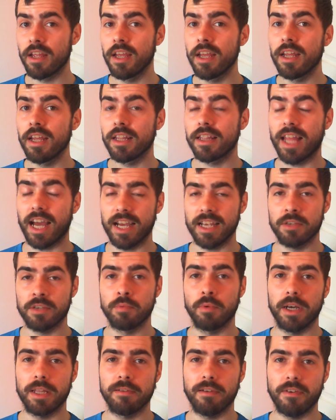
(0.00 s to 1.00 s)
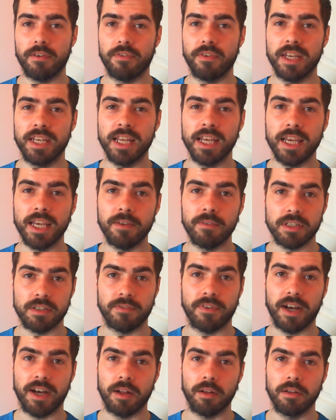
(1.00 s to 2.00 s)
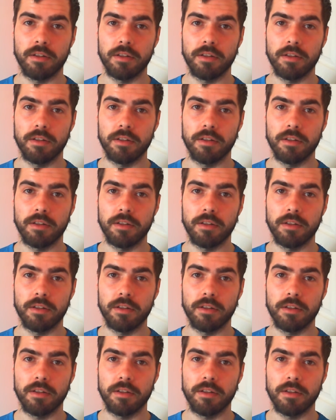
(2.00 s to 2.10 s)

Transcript: That is why the referee didn't give it as a foul.